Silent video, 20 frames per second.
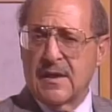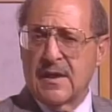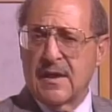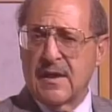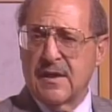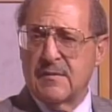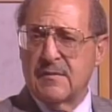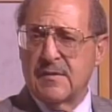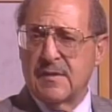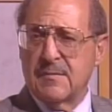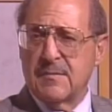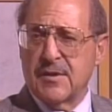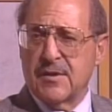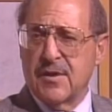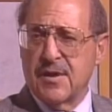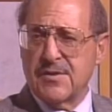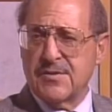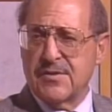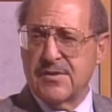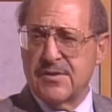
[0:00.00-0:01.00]
And
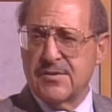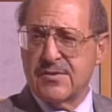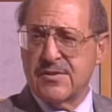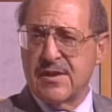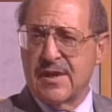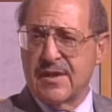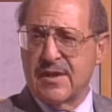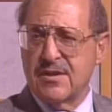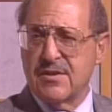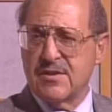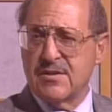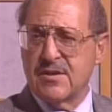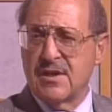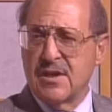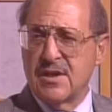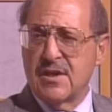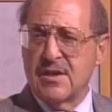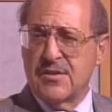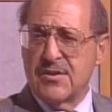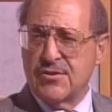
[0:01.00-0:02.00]
because of these studies,
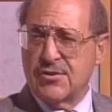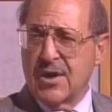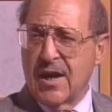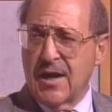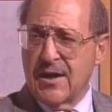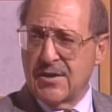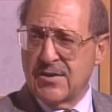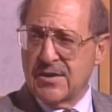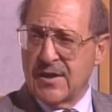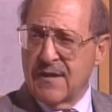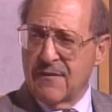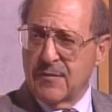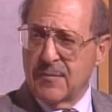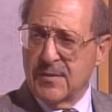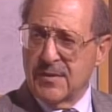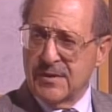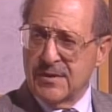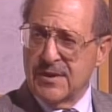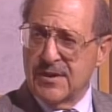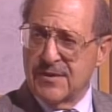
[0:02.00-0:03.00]
the Chinese
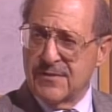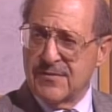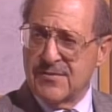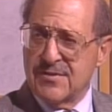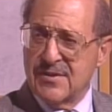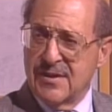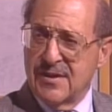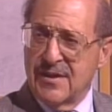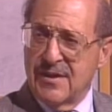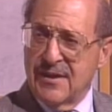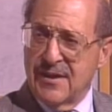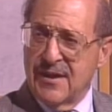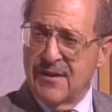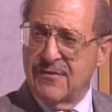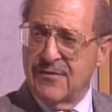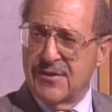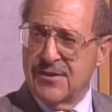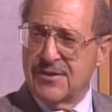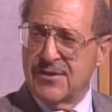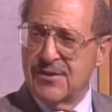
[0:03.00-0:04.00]
government gives
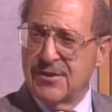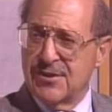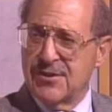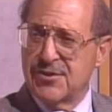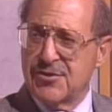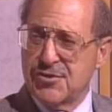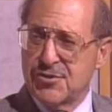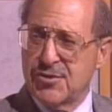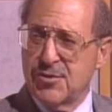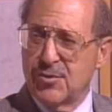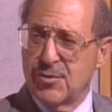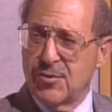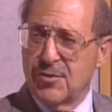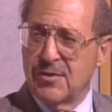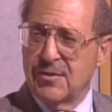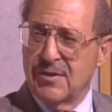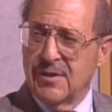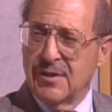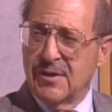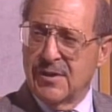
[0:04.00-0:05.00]
every kid in
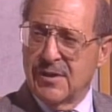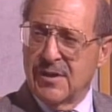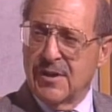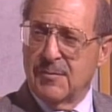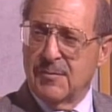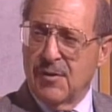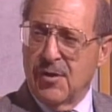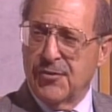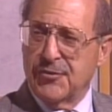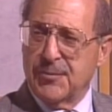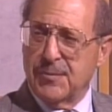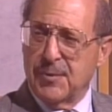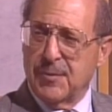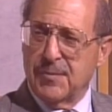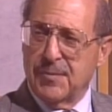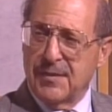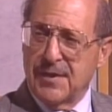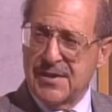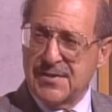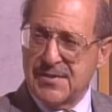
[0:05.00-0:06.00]
school a multiple
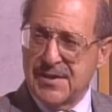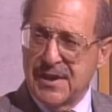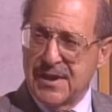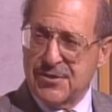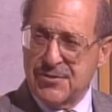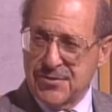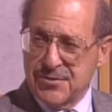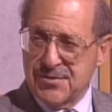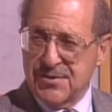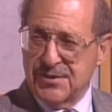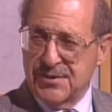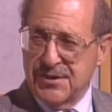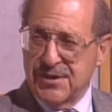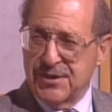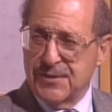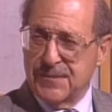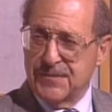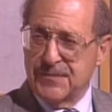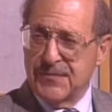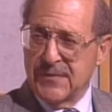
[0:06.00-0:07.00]
plus extra
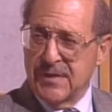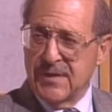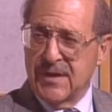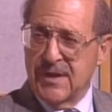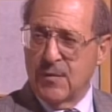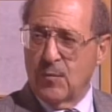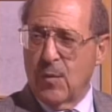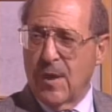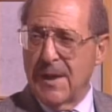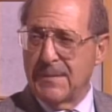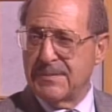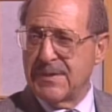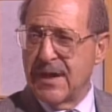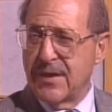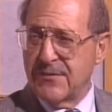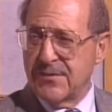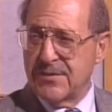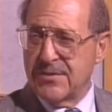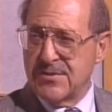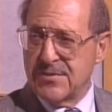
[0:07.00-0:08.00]
selenium and wiped
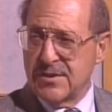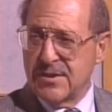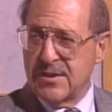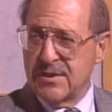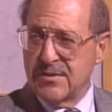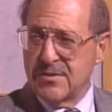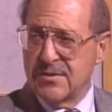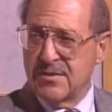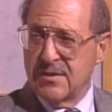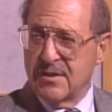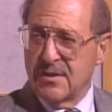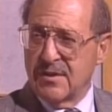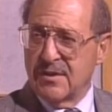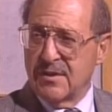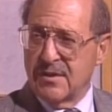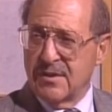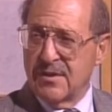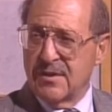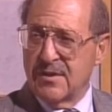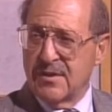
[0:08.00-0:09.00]
out the disease
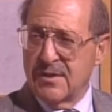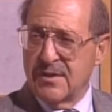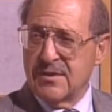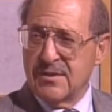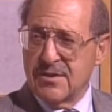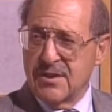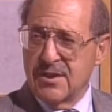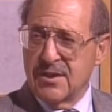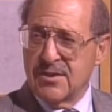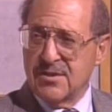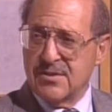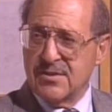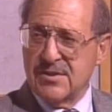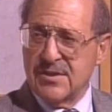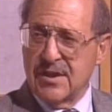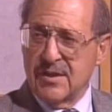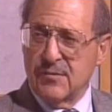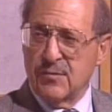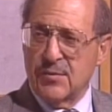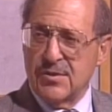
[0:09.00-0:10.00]
in kids.
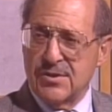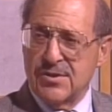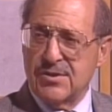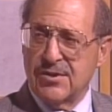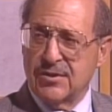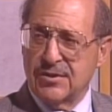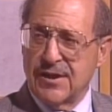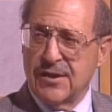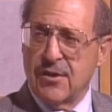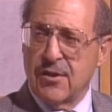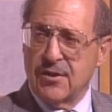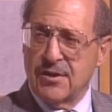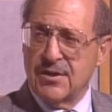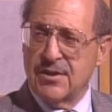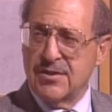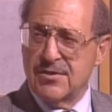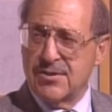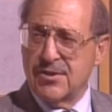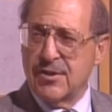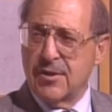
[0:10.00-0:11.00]
Yet we still let our
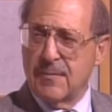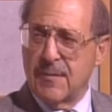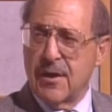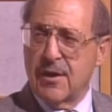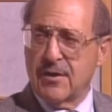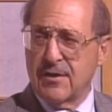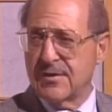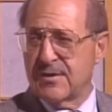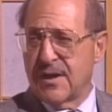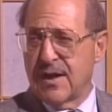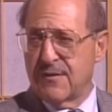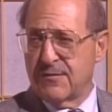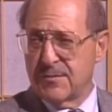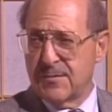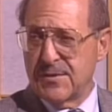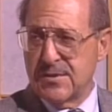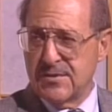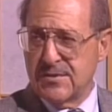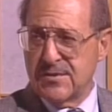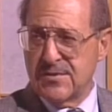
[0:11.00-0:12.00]
kids here in America die from
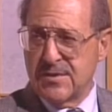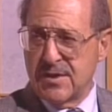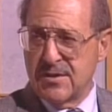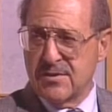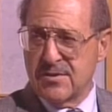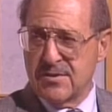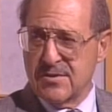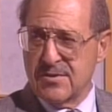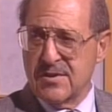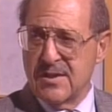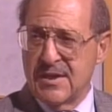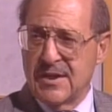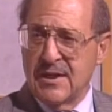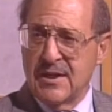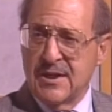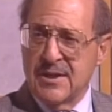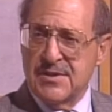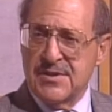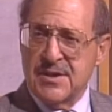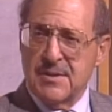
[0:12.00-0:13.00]
diseases
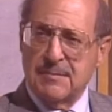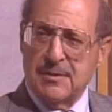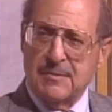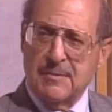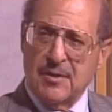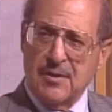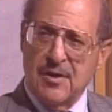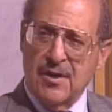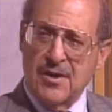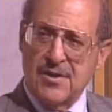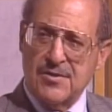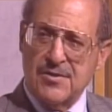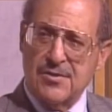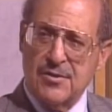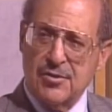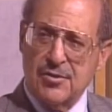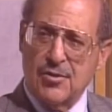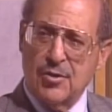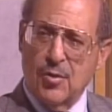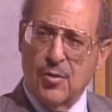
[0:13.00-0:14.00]
simply because
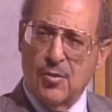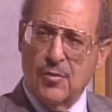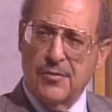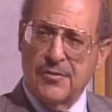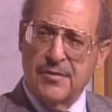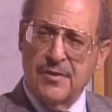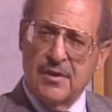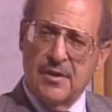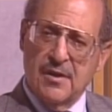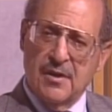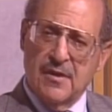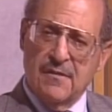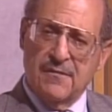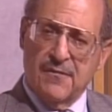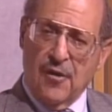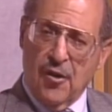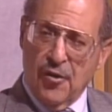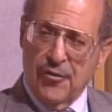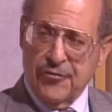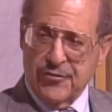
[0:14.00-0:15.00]
they're told
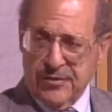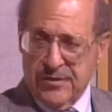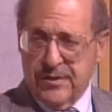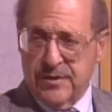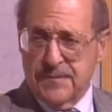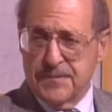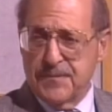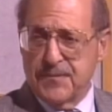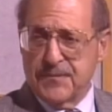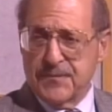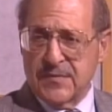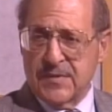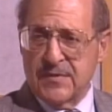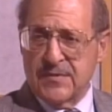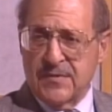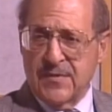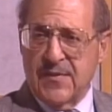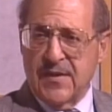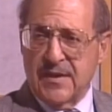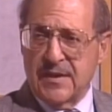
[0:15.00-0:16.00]
falsely
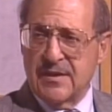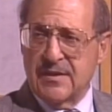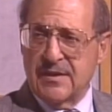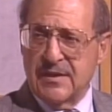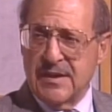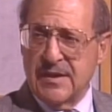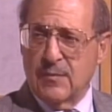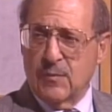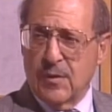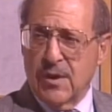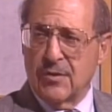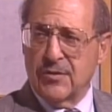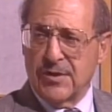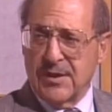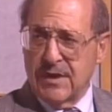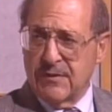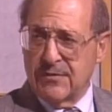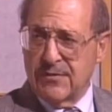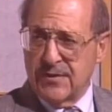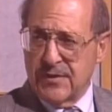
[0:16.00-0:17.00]
that they can eat well and
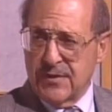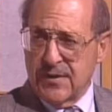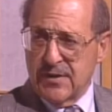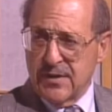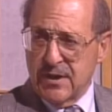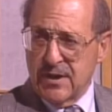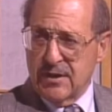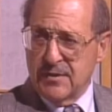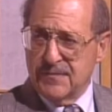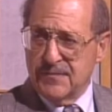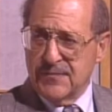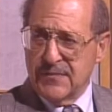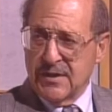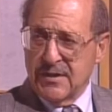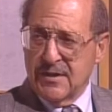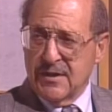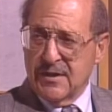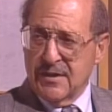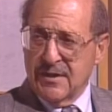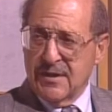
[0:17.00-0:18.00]
get everything they need.
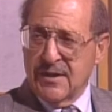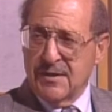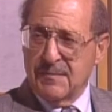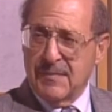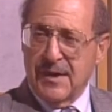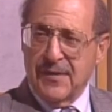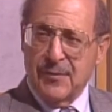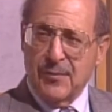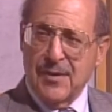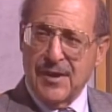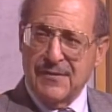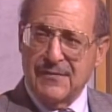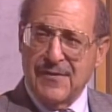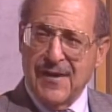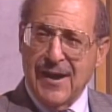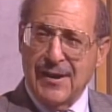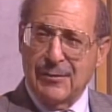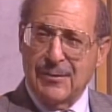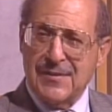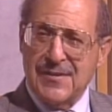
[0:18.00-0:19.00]
And by the way,
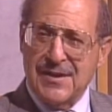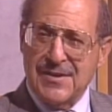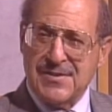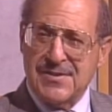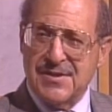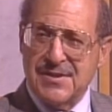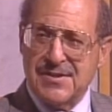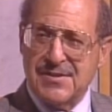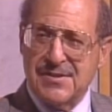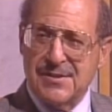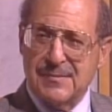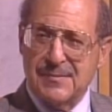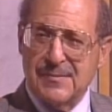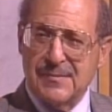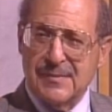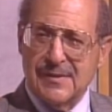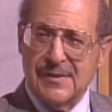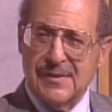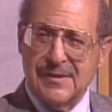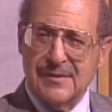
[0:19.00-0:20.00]
following that system,
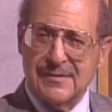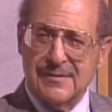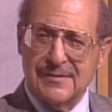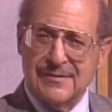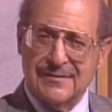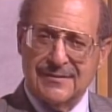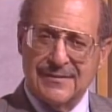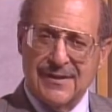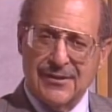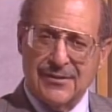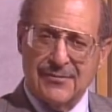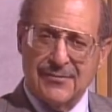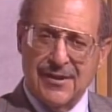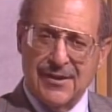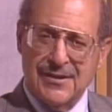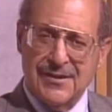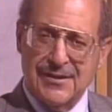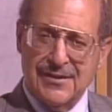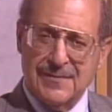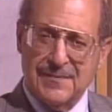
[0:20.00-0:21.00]
Dr.
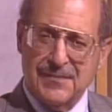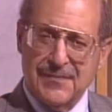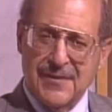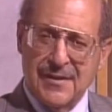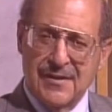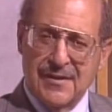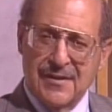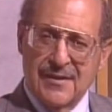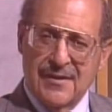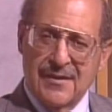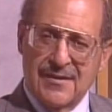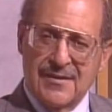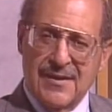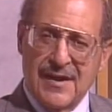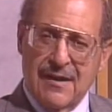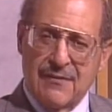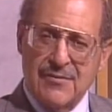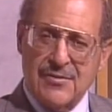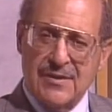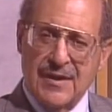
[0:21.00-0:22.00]
Rodnick,
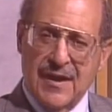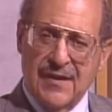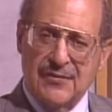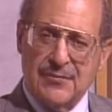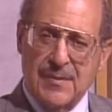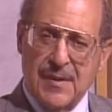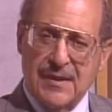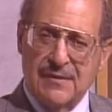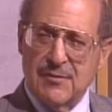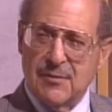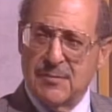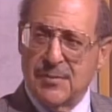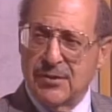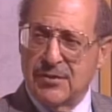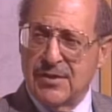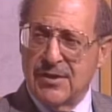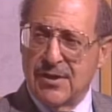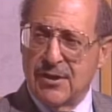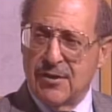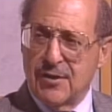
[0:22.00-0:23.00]
the average lifespan of a
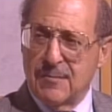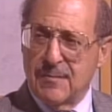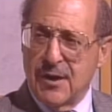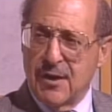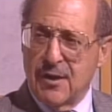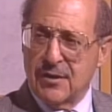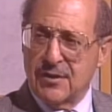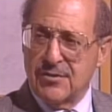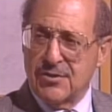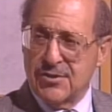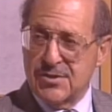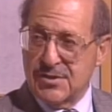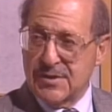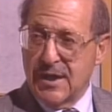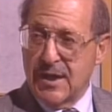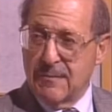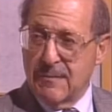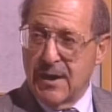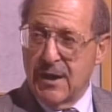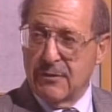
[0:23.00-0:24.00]
billionaire in America just
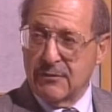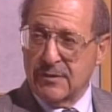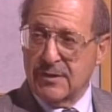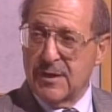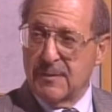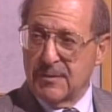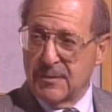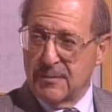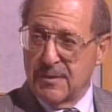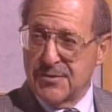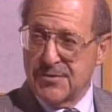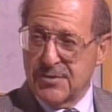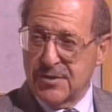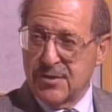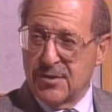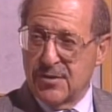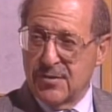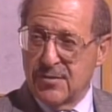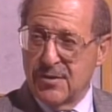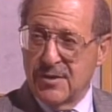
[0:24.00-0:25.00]
came out a couple of months
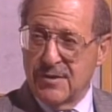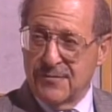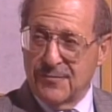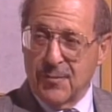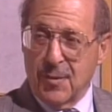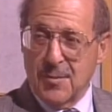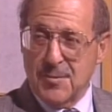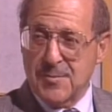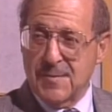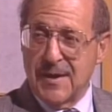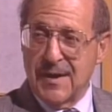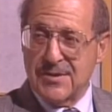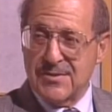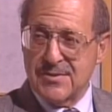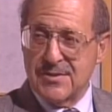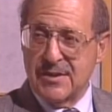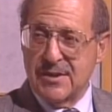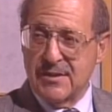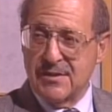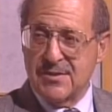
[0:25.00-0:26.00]
ago, Forbes
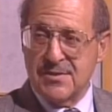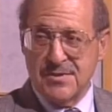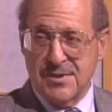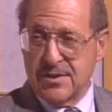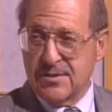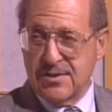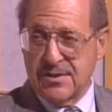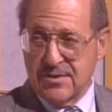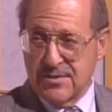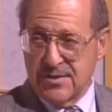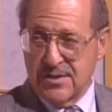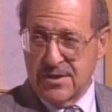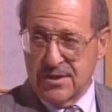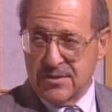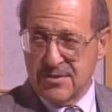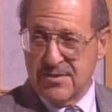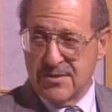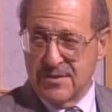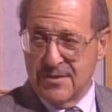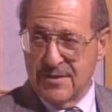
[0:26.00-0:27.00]
magazine, is 66.